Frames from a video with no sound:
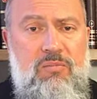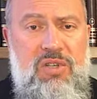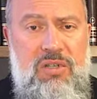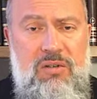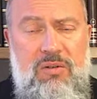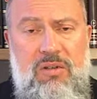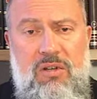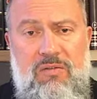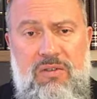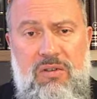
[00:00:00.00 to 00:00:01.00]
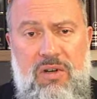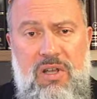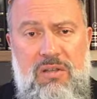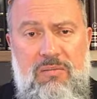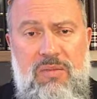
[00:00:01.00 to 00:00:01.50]
material of
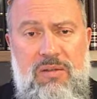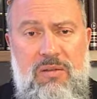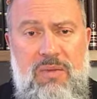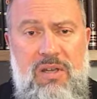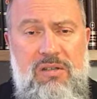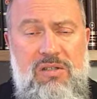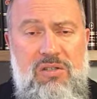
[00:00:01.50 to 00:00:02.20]
Torah, the main